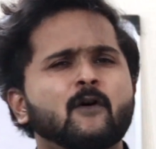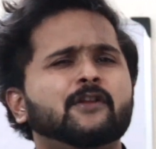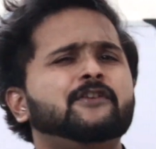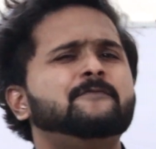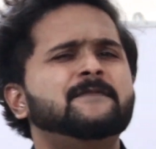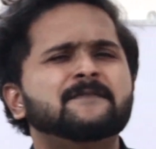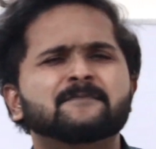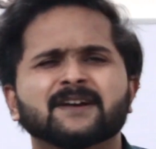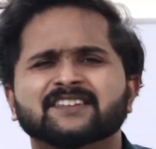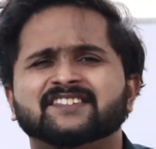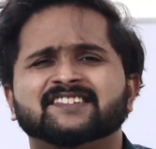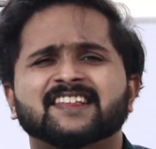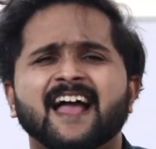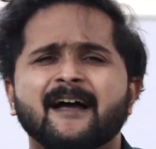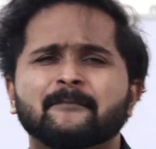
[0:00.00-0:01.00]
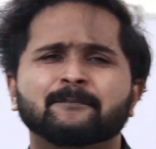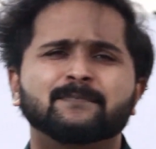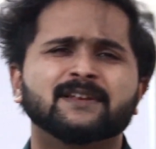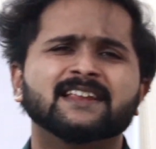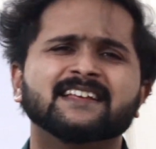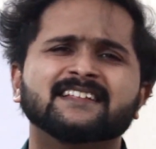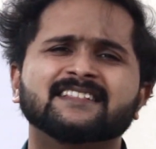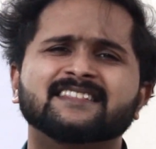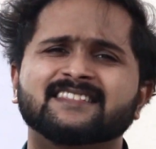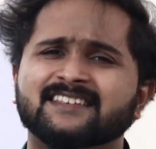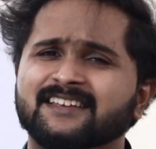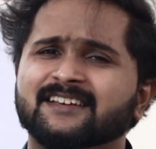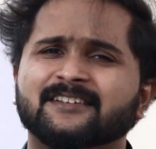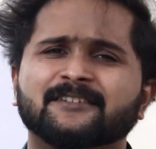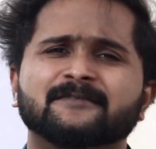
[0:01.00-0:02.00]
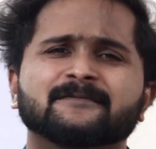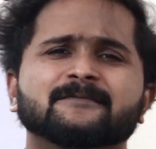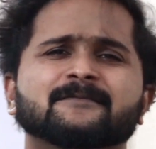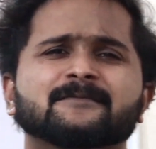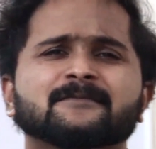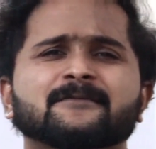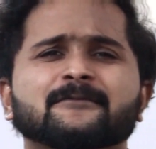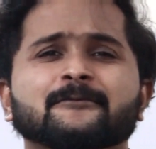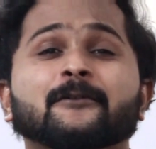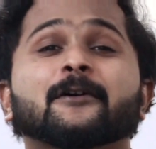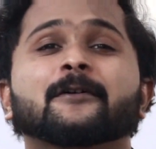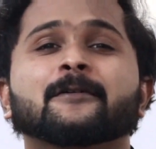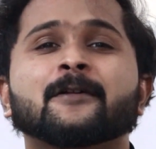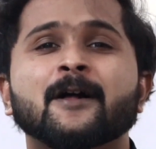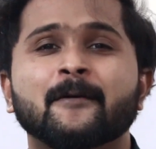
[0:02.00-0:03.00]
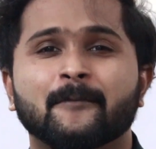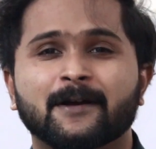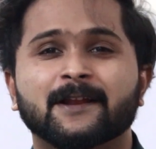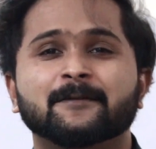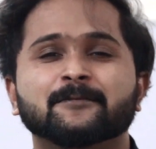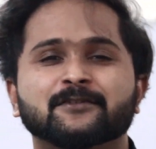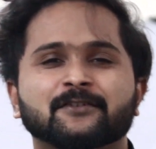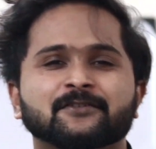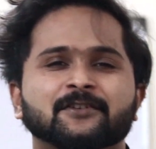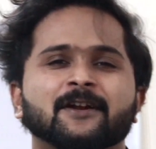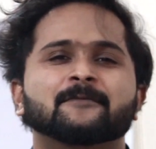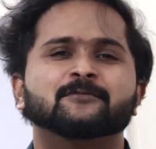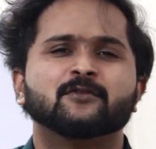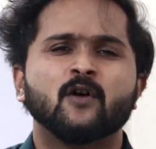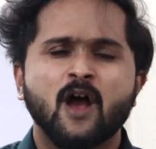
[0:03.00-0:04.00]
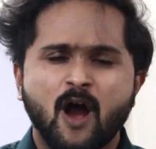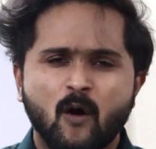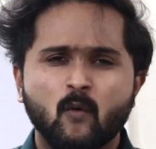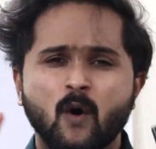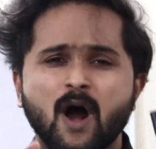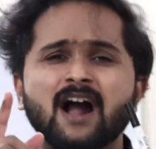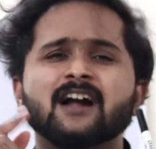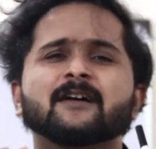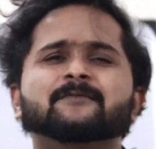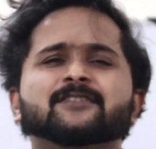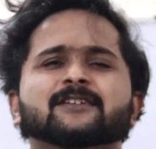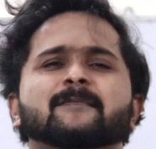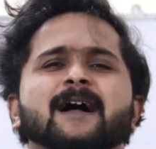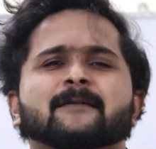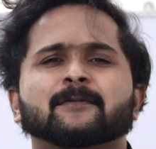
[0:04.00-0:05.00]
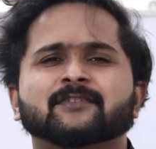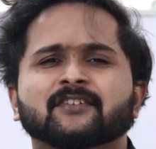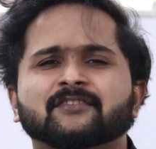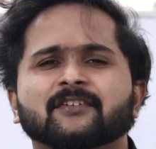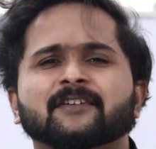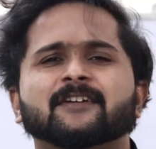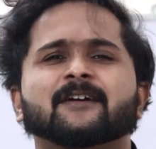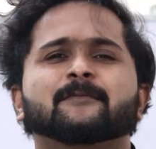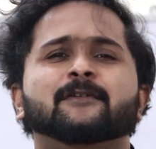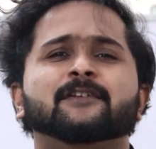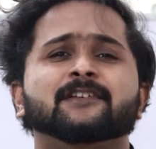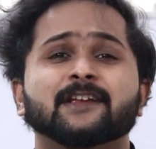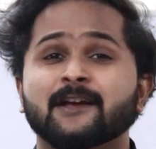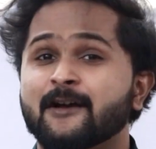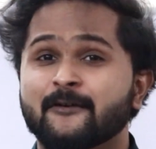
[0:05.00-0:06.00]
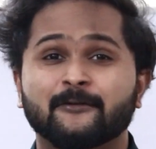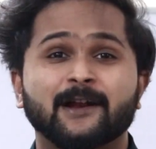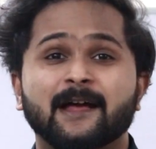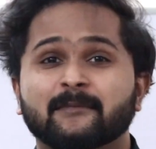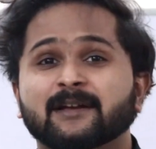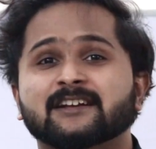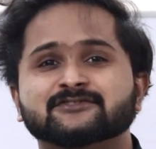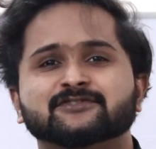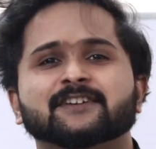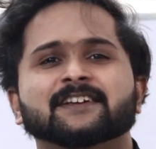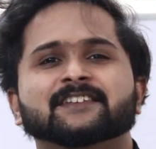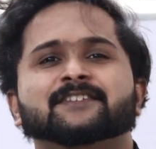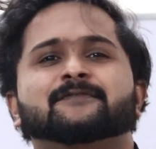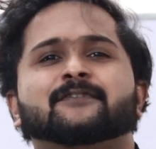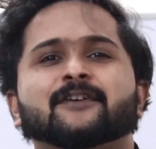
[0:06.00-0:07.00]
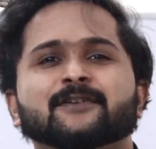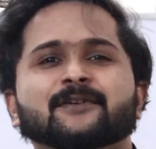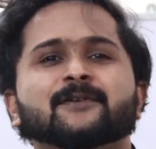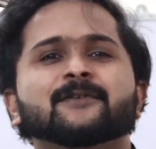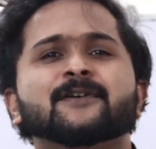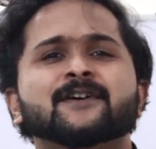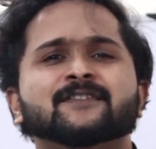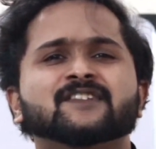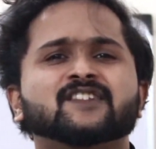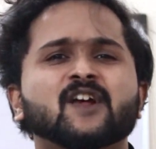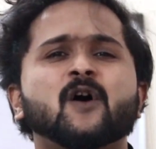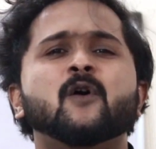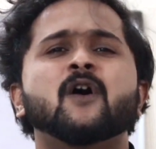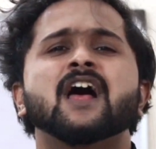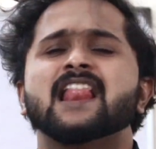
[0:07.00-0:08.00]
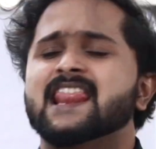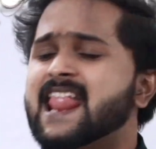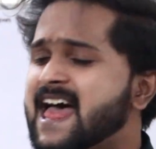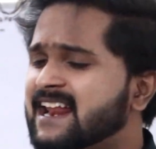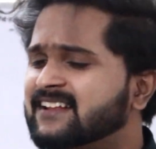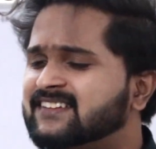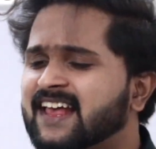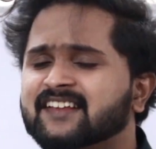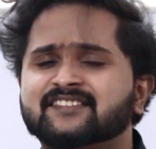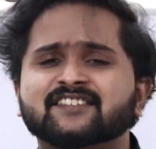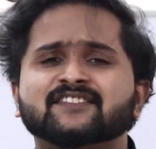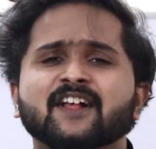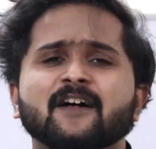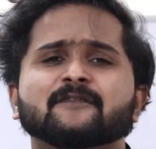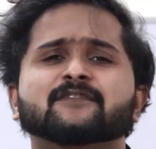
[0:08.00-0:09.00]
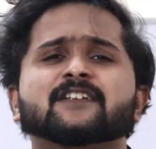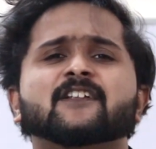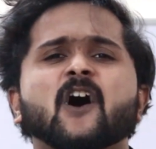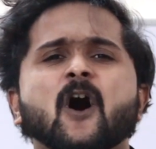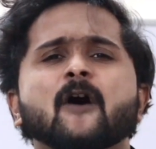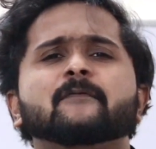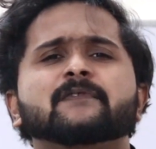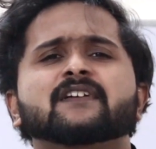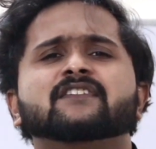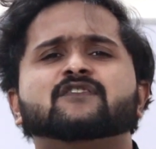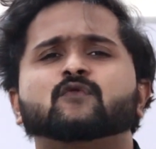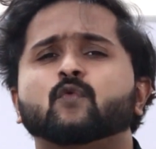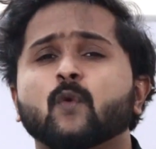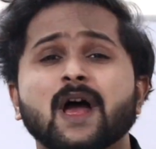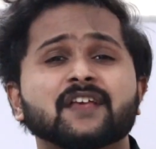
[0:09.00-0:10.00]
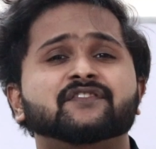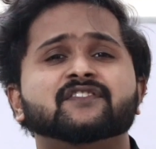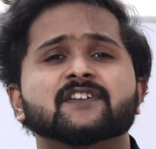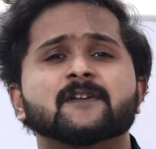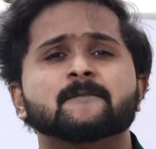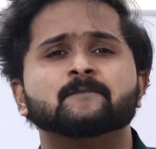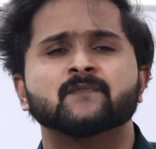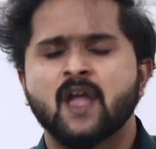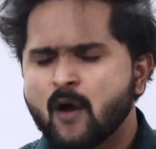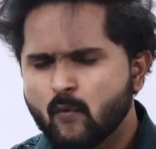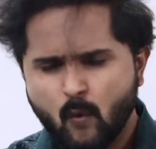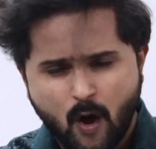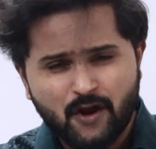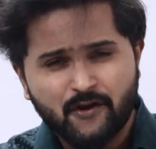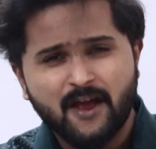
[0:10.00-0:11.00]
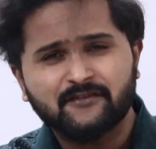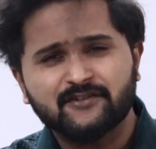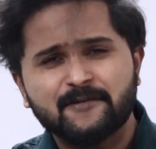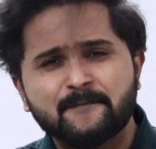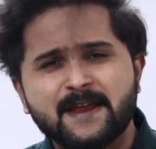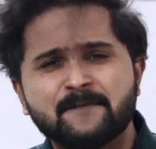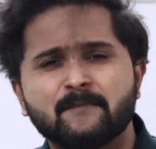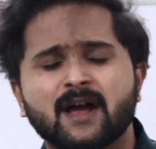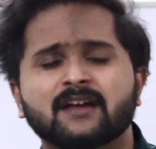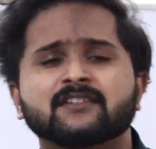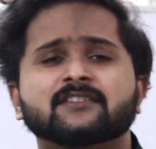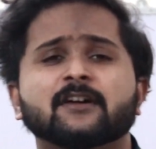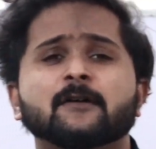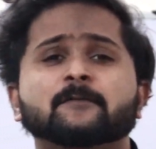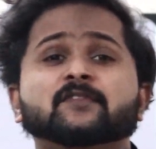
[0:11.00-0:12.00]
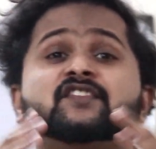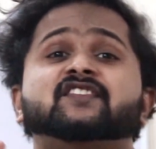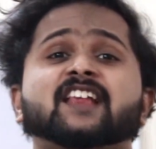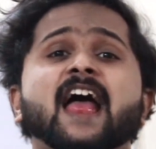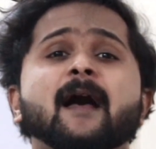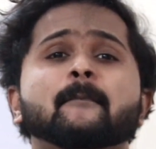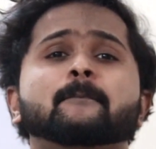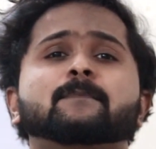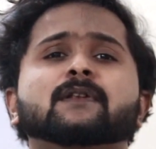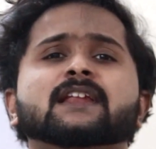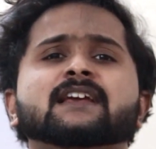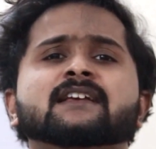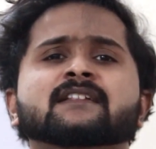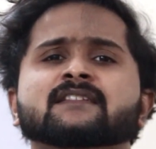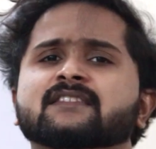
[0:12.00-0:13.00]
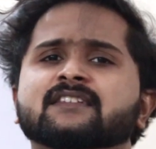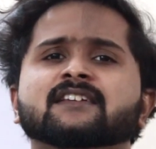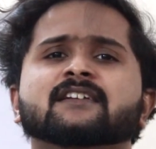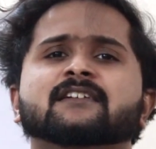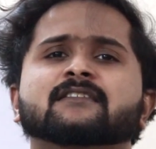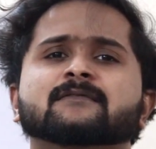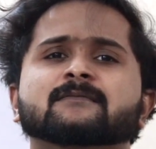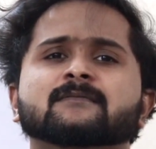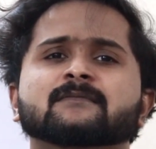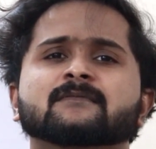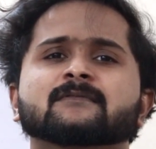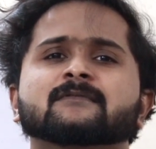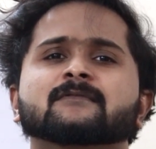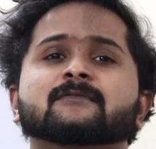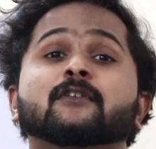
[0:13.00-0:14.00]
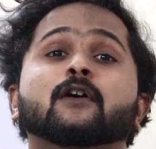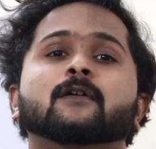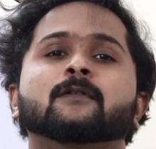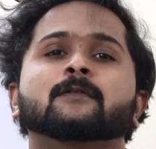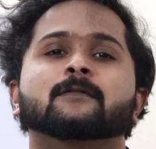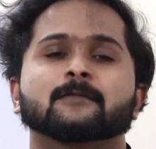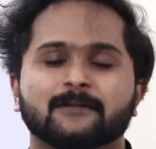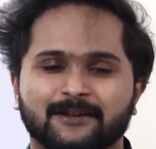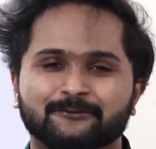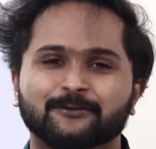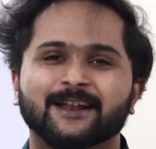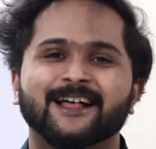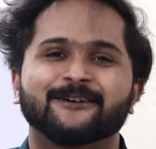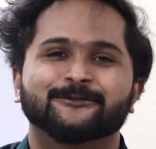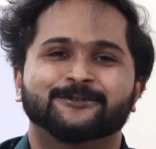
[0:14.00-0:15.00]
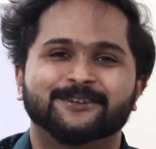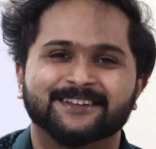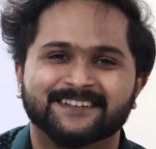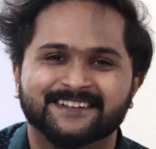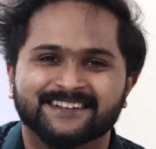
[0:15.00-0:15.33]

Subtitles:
What do you mean by sampling theorem? Well, my name is Rishi, Remju. Welcome to the Backbench Engineering Community, but I make engineering easy for you. So let us ask ourselves the obvious question. What do you actually mean by the term sampling theorem? Well, let's find out.